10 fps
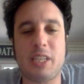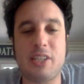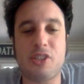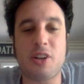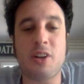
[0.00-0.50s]

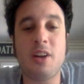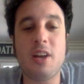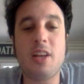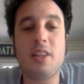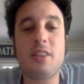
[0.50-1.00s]
teacher
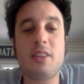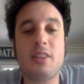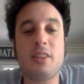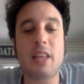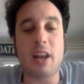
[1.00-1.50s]

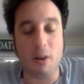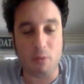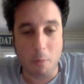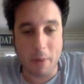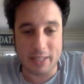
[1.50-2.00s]
than our
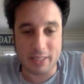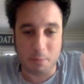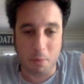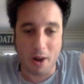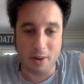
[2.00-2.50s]

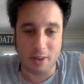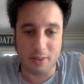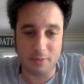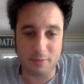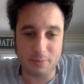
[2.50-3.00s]
romantic partner.